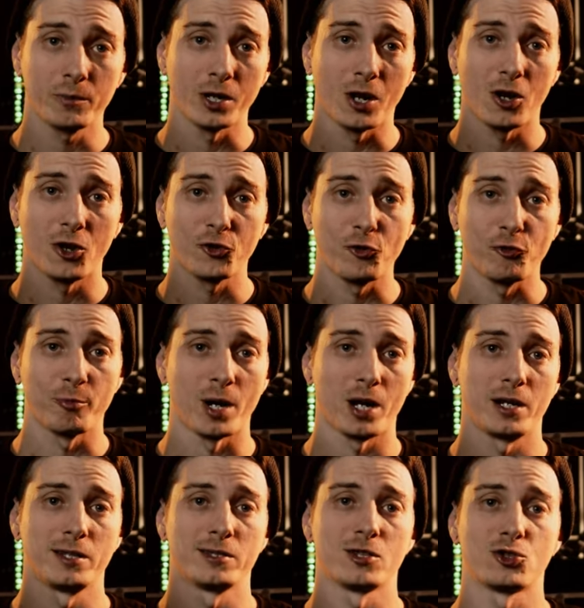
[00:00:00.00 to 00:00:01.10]
but all you've
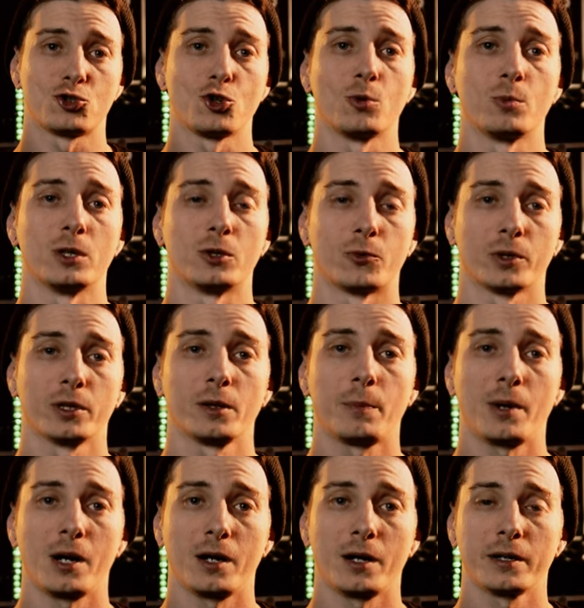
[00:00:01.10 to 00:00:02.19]
bought is this Joby
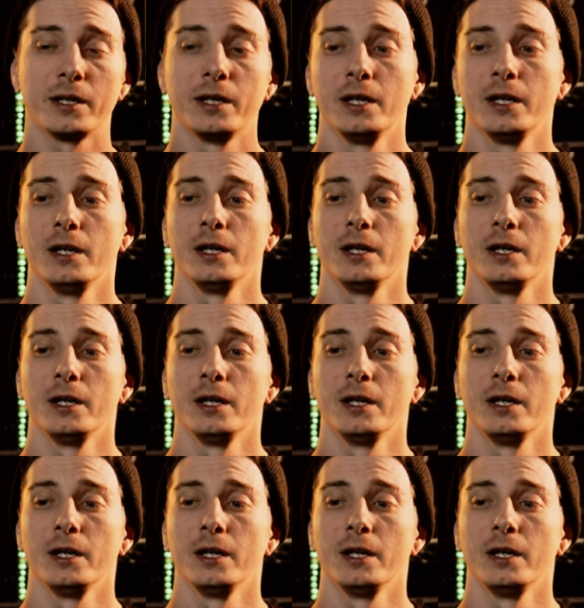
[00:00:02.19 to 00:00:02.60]
GorillaPod